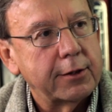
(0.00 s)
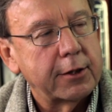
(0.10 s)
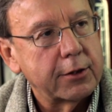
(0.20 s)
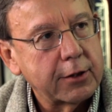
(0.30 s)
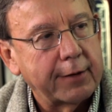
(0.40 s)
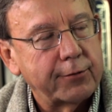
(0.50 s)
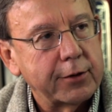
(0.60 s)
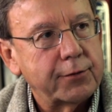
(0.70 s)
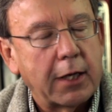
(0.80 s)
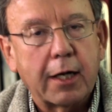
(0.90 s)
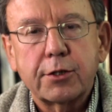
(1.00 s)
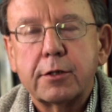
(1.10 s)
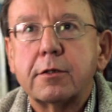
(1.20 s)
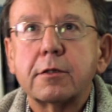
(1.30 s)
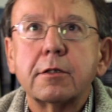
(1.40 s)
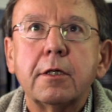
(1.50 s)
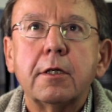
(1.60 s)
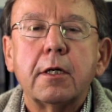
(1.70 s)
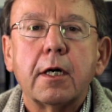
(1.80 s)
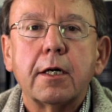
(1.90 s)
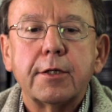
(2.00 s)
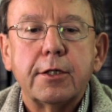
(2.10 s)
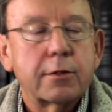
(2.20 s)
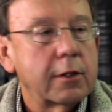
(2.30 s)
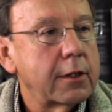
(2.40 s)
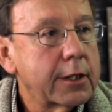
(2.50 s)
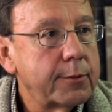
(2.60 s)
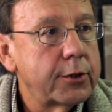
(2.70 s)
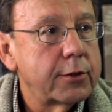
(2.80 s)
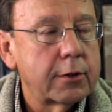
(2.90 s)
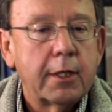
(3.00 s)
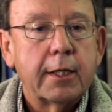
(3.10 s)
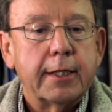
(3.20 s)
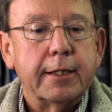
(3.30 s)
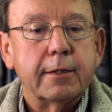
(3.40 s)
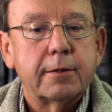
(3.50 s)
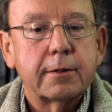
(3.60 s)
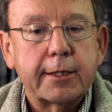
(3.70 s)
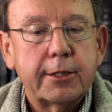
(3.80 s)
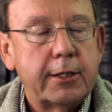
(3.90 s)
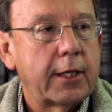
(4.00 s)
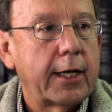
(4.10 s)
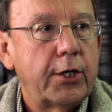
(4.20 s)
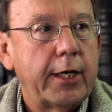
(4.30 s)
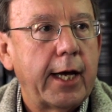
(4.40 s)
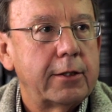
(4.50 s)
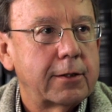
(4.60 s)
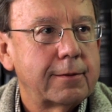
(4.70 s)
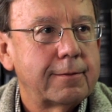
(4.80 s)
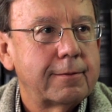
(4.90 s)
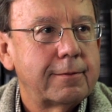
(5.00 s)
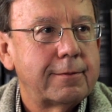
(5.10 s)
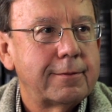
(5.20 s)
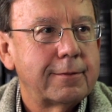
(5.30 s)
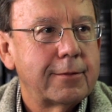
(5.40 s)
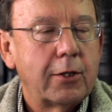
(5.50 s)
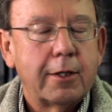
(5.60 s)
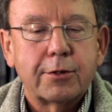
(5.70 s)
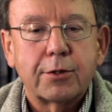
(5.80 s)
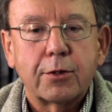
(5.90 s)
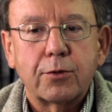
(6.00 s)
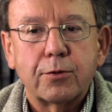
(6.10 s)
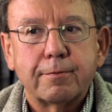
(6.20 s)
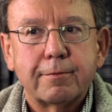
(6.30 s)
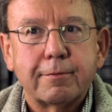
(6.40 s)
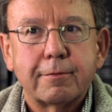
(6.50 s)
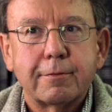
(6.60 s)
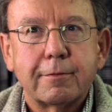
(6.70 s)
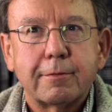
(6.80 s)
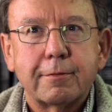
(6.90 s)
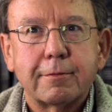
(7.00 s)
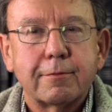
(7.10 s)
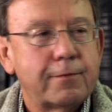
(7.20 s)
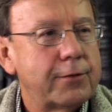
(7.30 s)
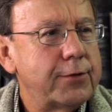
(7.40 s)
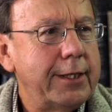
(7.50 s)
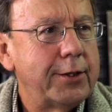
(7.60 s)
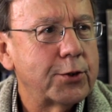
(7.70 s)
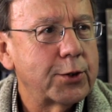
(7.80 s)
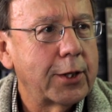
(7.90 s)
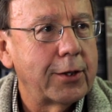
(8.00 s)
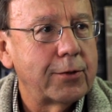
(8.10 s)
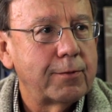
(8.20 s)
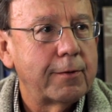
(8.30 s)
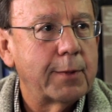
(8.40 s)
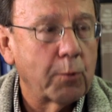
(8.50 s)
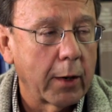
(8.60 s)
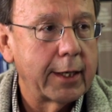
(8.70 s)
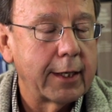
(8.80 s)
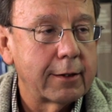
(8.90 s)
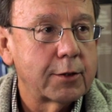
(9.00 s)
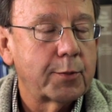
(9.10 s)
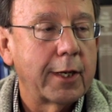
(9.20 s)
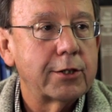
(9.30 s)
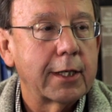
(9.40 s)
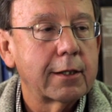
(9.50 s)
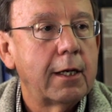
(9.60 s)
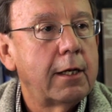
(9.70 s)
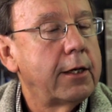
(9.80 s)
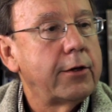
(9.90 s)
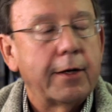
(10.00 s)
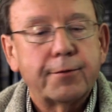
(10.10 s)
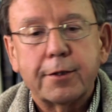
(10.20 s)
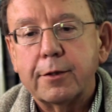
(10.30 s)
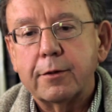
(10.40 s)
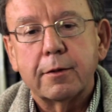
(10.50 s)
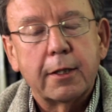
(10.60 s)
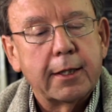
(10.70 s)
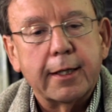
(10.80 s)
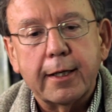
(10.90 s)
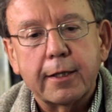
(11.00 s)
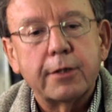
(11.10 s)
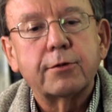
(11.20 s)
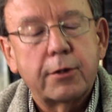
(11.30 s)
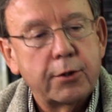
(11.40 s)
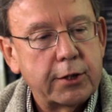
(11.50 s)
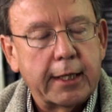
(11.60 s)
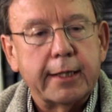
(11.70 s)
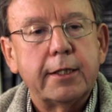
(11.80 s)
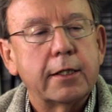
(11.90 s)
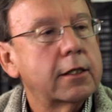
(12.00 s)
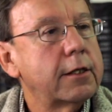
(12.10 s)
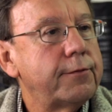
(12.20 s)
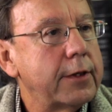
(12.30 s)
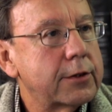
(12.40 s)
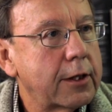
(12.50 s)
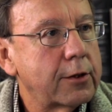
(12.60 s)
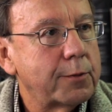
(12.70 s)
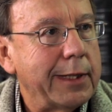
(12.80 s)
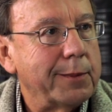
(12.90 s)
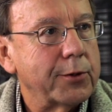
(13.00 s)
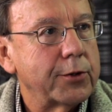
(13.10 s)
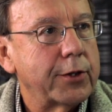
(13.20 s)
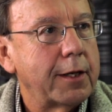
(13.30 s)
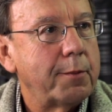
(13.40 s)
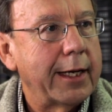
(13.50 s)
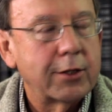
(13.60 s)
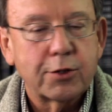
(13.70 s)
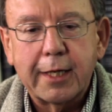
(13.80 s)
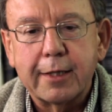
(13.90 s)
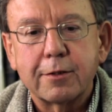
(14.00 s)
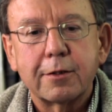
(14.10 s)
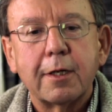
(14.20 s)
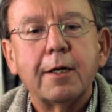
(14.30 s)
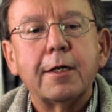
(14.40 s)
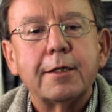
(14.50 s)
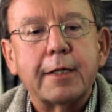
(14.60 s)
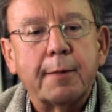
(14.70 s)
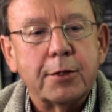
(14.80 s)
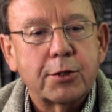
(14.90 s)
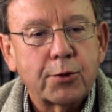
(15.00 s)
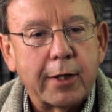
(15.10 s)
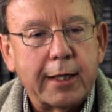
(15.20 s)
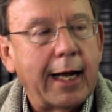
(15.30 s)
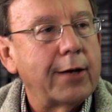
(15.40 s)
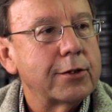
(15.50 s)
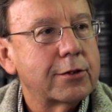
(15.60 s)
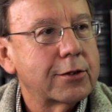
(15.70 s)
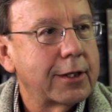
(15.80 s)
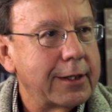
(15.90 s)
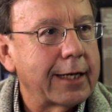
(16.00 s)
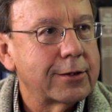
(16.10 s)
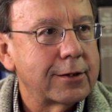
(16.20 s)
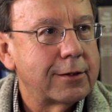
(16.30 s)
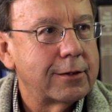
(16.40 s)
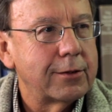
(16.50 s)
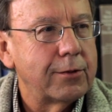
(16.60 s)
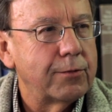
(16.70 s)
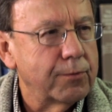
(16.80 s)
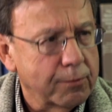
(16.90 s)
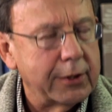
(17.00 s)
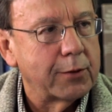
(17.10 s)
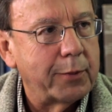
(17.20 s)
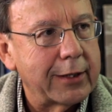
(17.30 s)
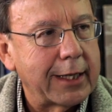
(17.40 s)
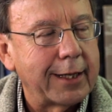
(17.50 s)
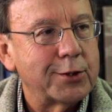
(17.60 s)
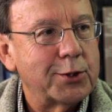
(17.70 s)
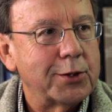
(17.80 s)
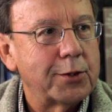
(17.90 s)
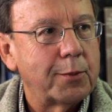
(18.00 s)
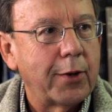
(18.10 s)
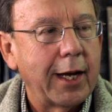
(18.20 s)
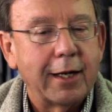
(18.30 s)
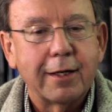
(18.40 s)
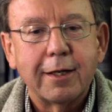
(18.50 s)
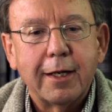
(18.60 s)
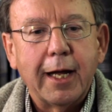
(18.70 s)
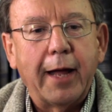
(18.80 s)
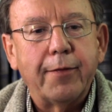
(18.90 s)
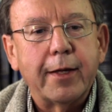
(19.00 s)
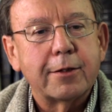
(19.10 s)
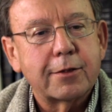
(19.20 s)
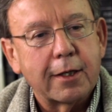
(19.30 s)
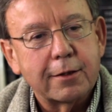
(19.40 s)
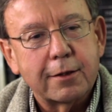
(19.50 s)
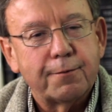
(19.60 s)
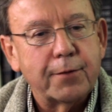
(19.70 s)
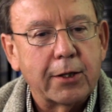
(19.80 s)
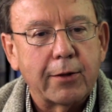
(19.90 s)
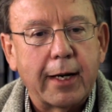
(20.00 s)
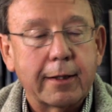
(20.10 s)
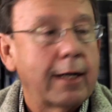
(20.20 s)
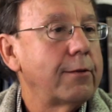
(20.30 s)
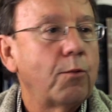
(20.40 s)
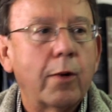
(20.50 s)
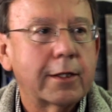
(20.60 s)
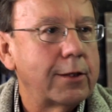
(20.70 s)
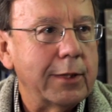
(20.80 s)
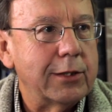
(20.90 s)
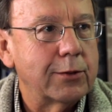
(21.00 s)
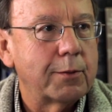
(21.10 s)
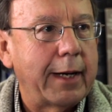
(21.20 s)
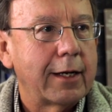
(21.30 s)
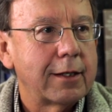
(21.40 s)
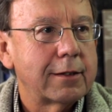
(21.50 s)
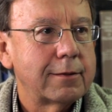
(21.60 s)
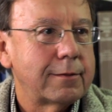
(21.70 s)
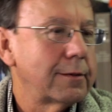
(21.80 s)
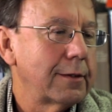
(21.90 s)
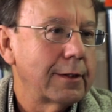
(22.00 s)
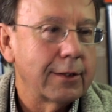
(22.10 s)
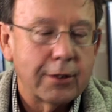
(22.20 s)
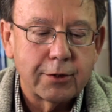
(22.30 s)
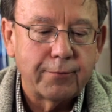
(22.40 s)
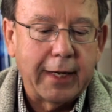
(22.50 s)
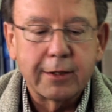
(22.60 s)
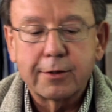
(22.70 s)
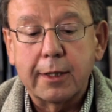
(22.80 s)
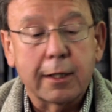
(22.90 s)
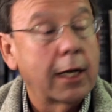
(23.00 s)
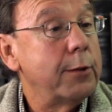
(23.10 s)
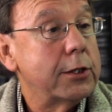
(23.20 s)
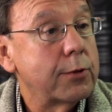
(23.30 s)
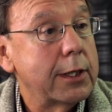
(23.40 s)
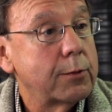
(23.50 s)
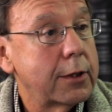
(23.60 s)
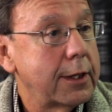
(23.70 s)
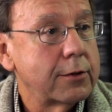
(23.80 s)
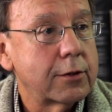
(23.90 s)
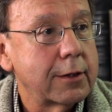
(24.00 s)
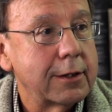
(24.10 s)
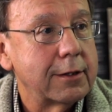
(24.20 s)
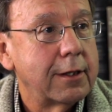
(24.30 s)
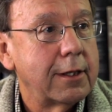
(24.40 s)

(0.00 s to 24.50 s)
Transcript: in the discovery of toxins, uh, these oligomers, in 1998. So 15 years ago, we've been working on this project. You have to uh, introduce the idea, convince other people that it makes sense, demonstrate how it's connected to real pathology in the brain, and then start to figure out what can we do about it. There's a vaccine. Can we treat with insulin?